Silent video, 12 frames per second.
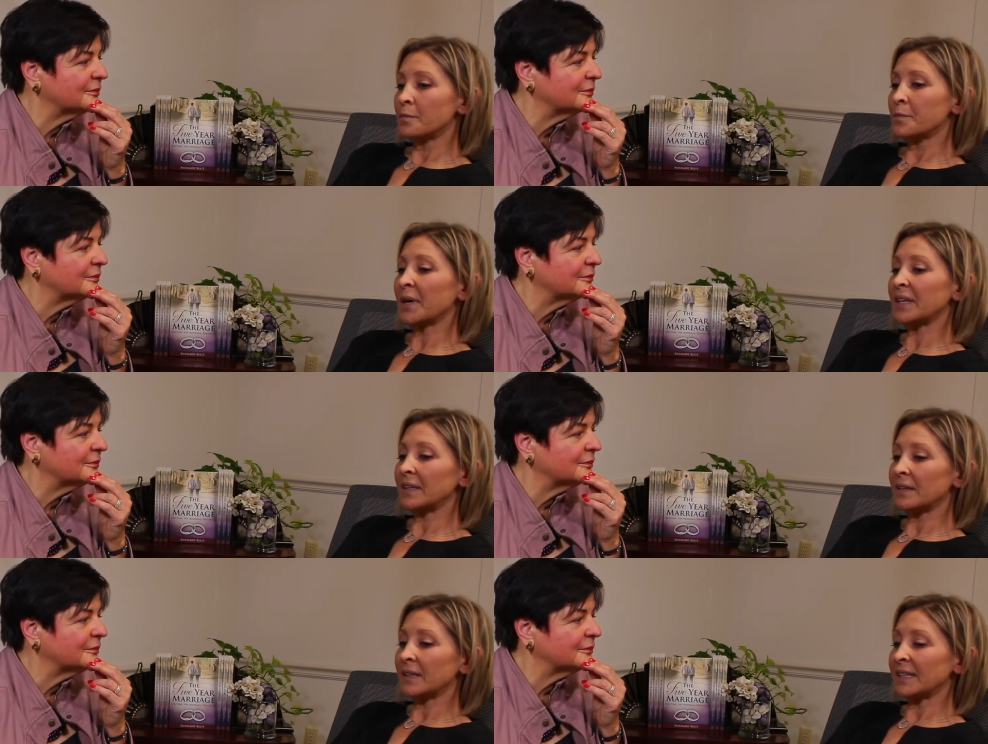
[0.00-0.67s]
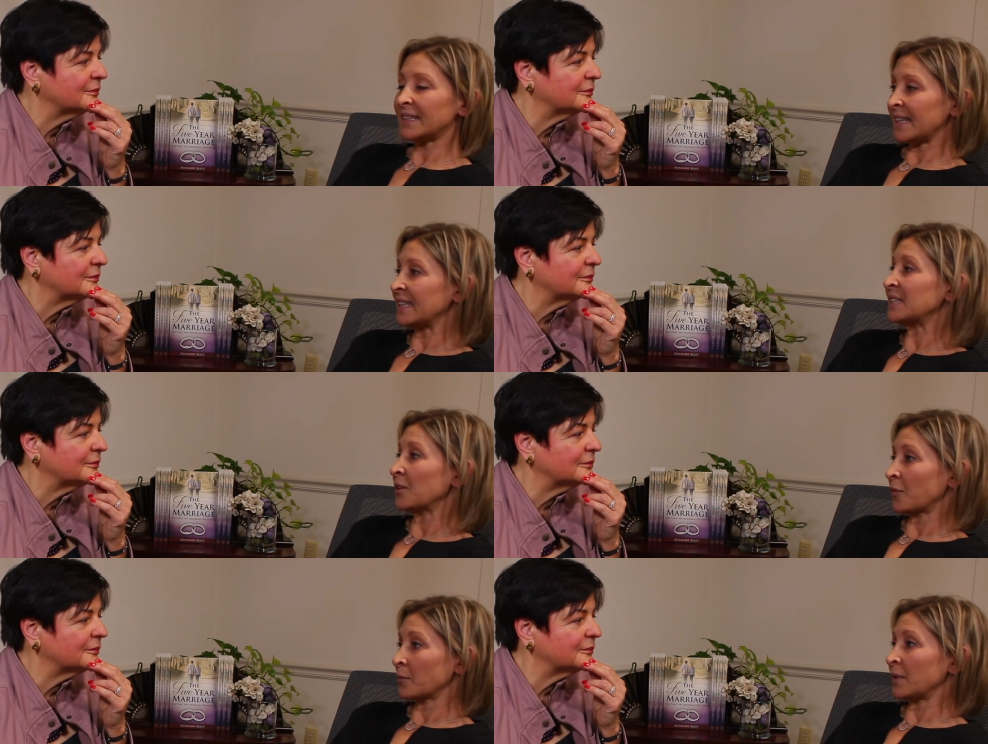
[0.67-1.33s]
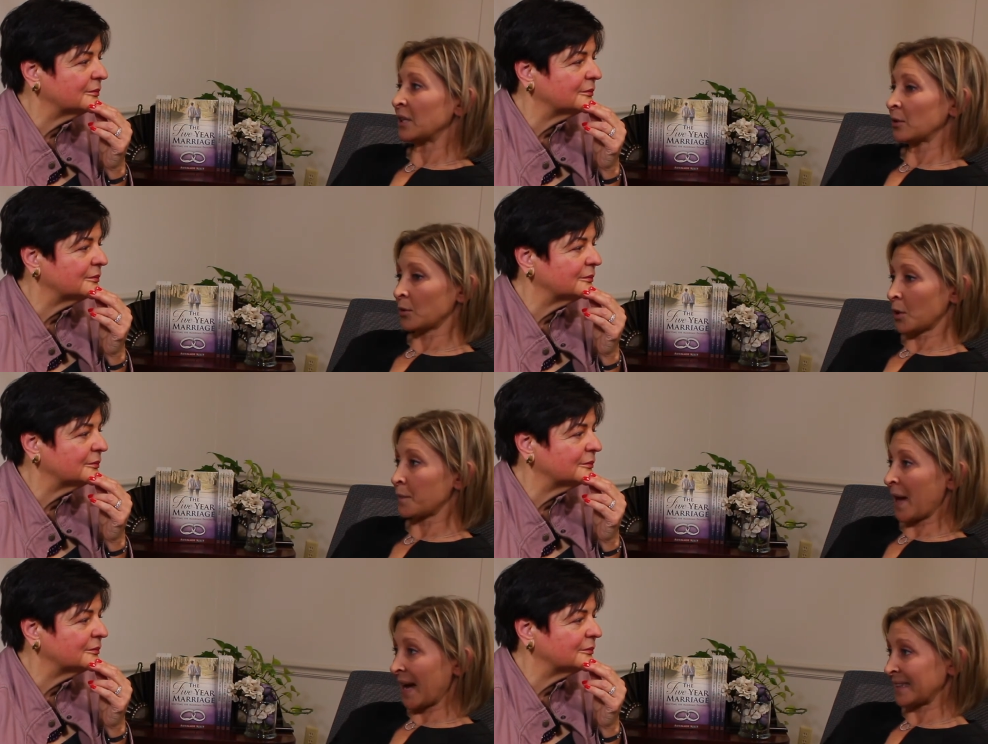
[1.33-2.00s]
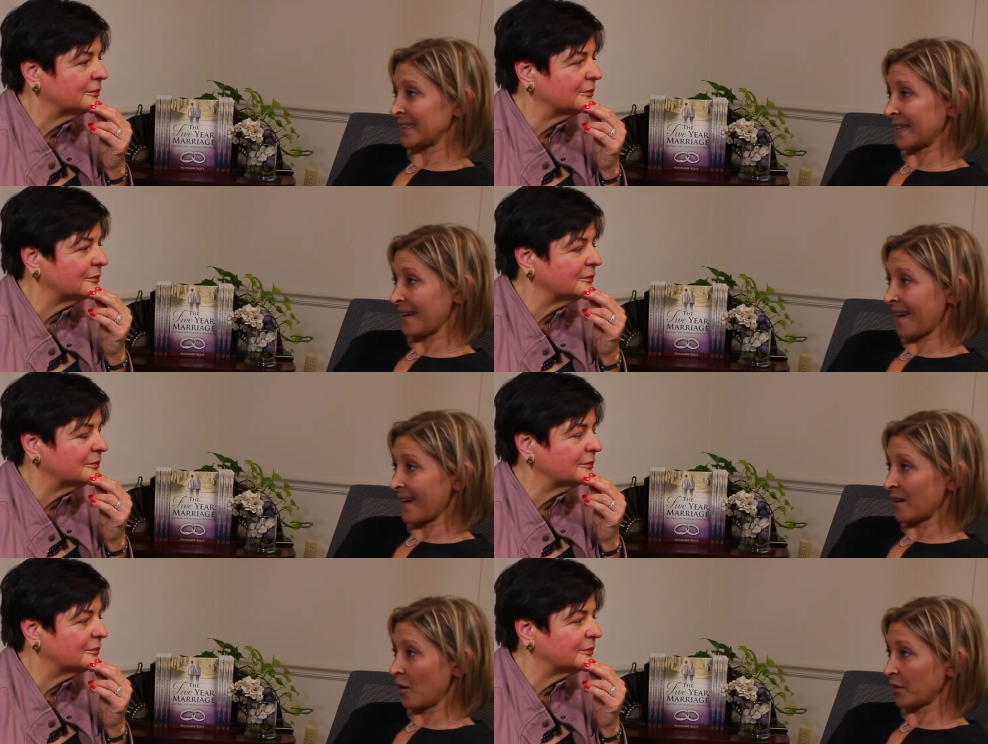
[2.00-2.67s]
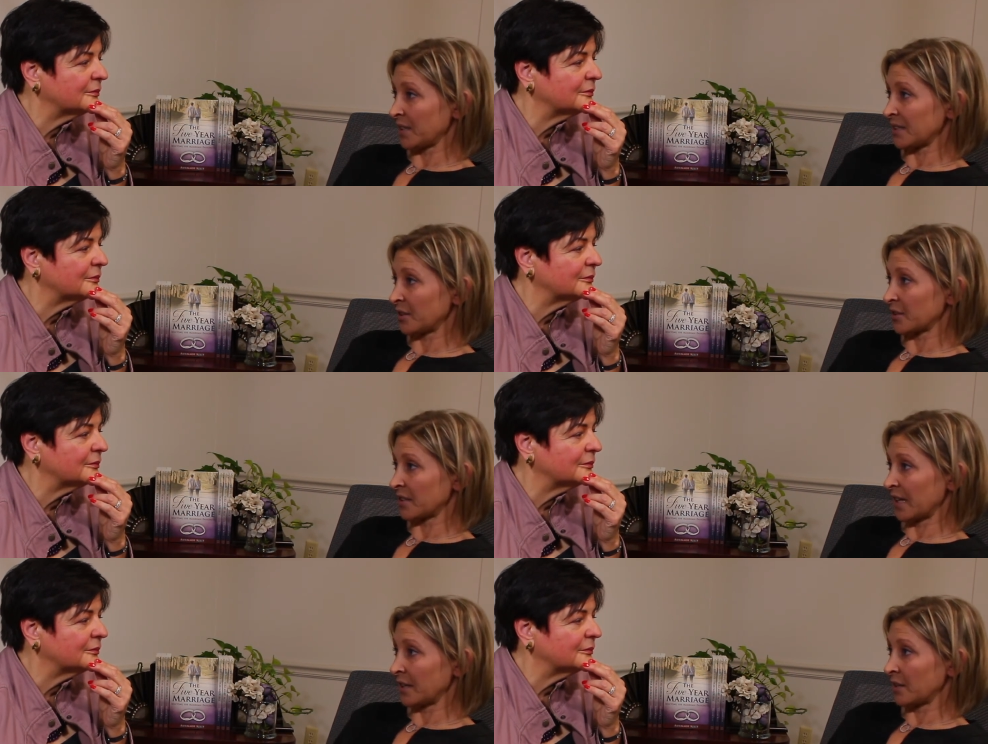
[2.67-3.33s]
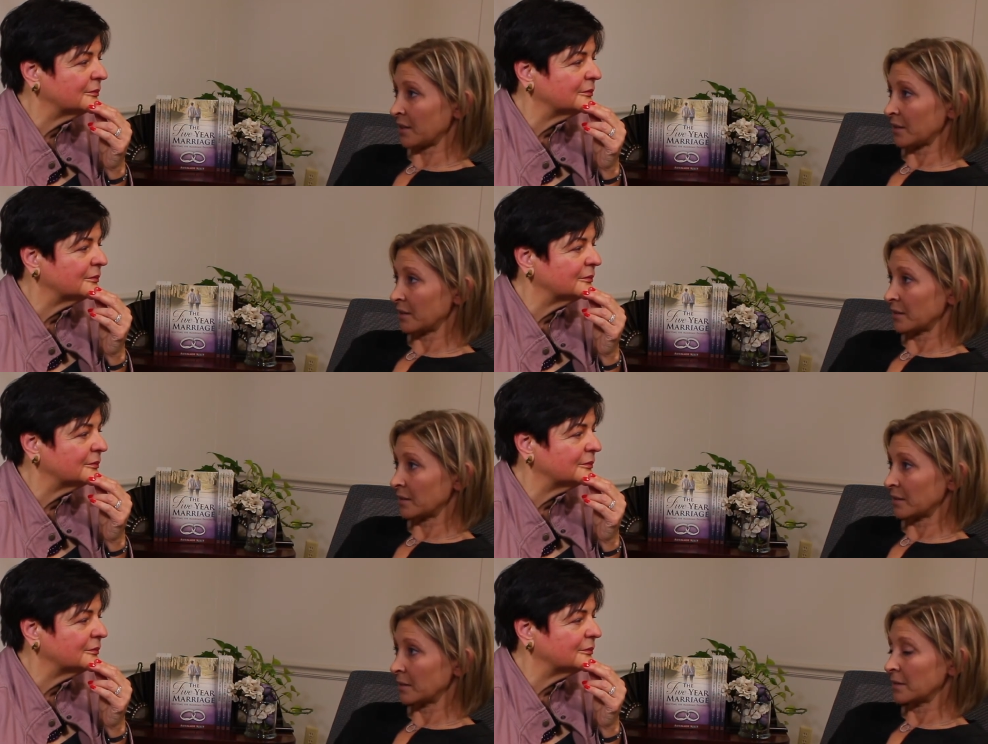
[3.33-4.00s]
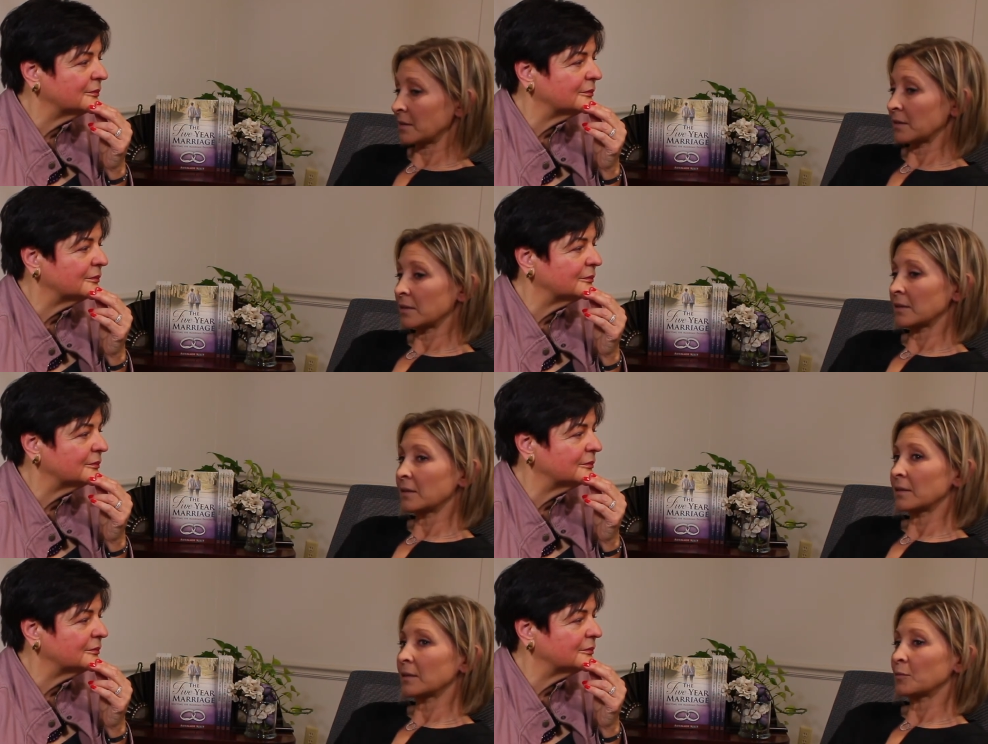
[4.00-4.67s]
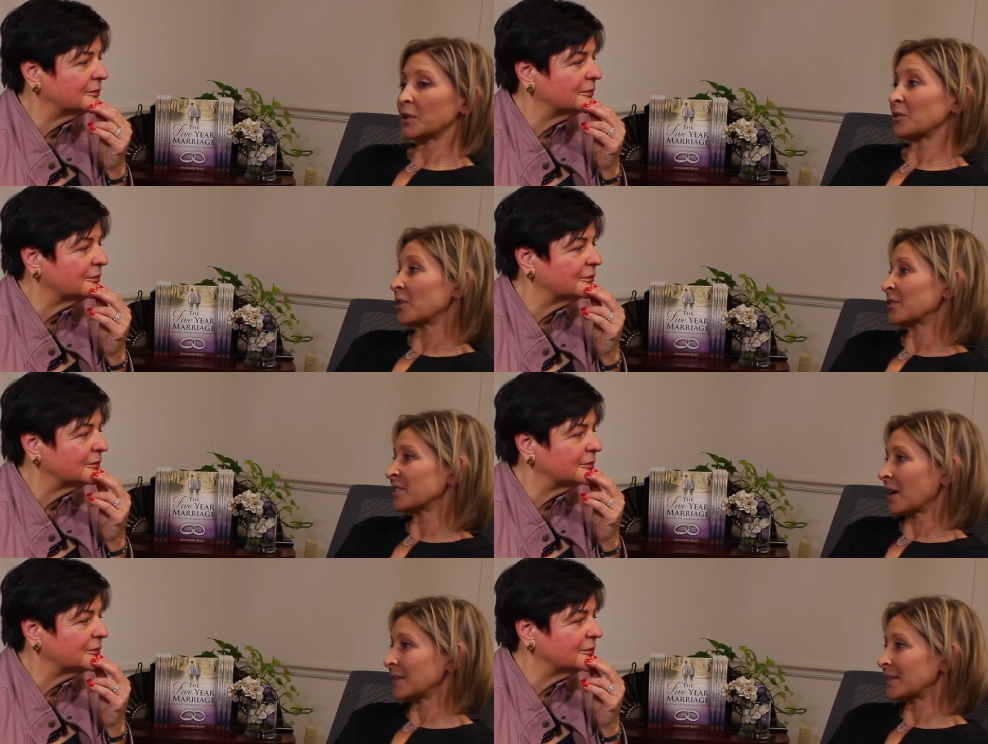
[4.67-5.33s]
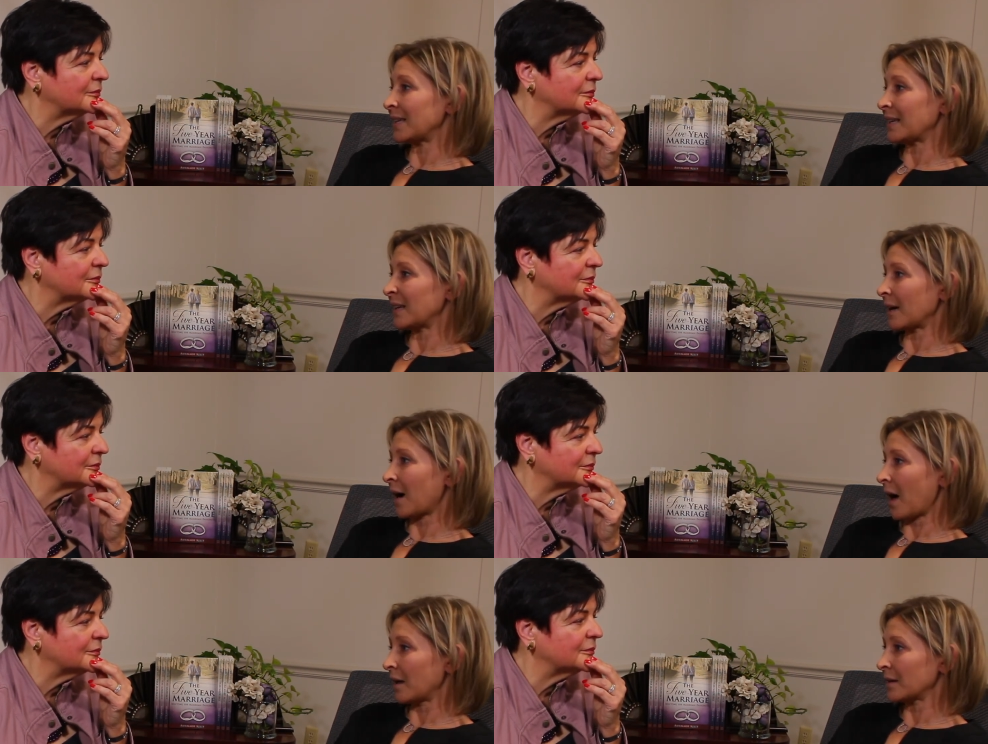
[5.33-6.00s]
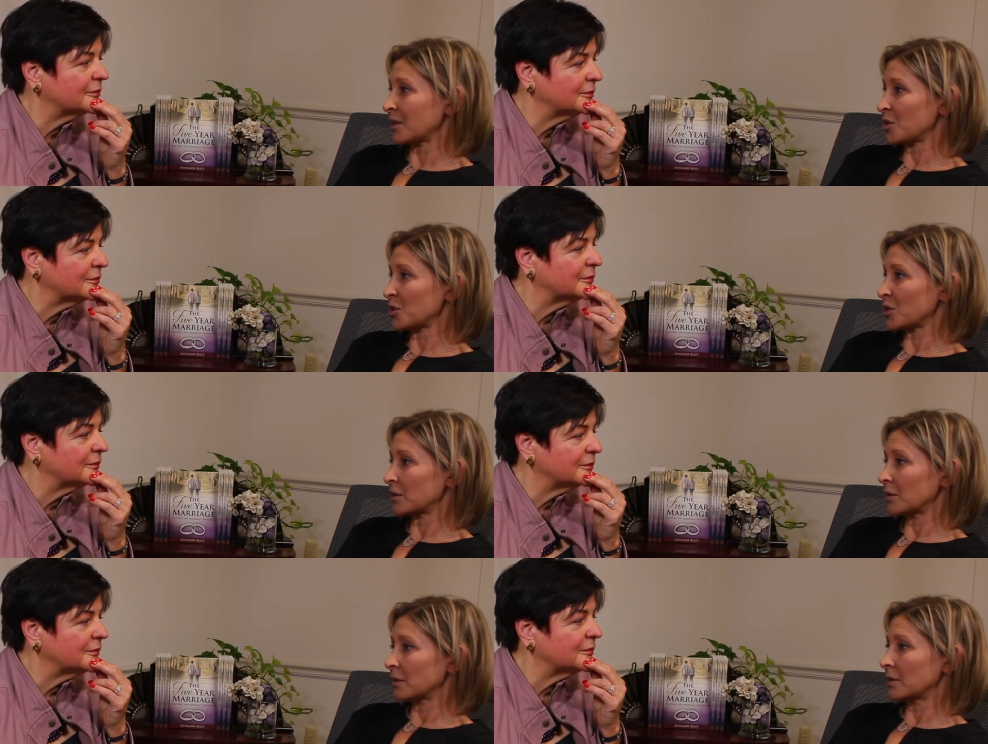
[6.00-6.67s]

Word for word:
Speaker 1: But it's easy for me to look back today, all these years later. My daughter's 19 and in college,